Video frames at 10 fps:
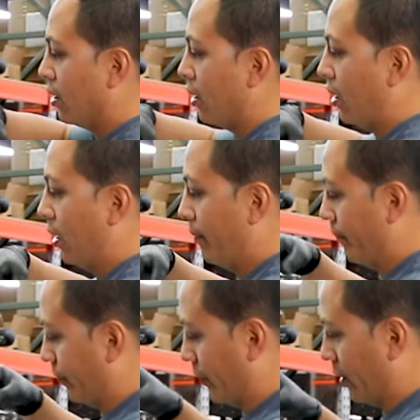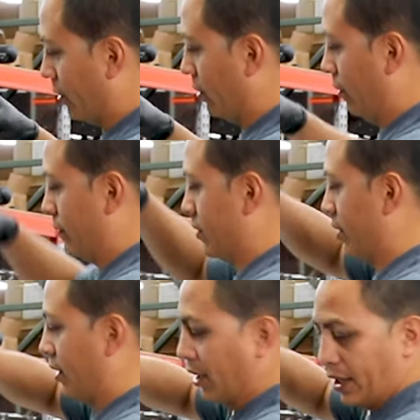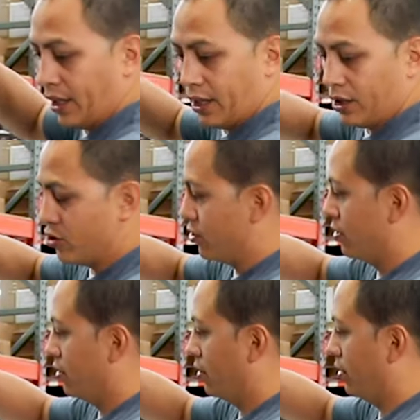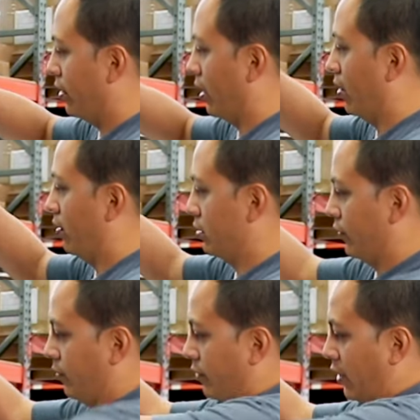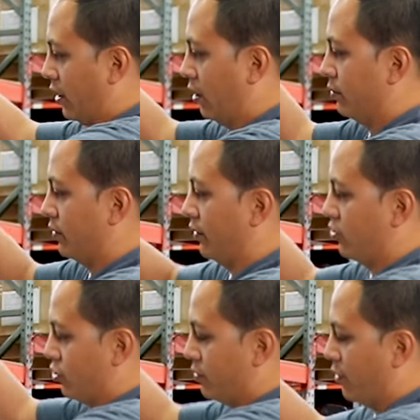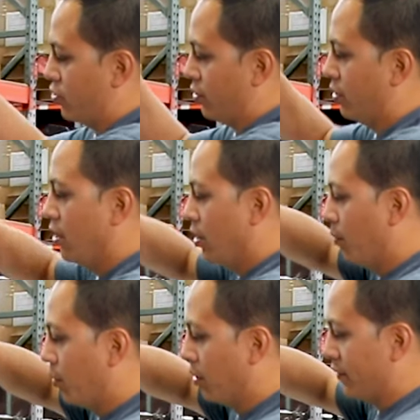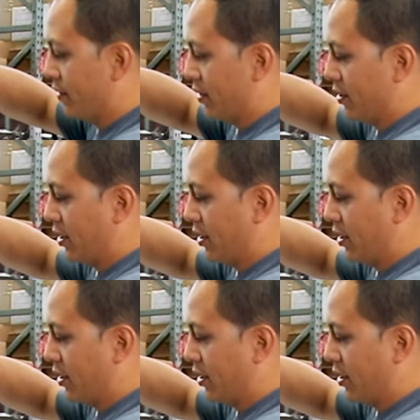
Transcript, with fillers: Um, obviously, the linkage that goes from that comes from the transmission moves this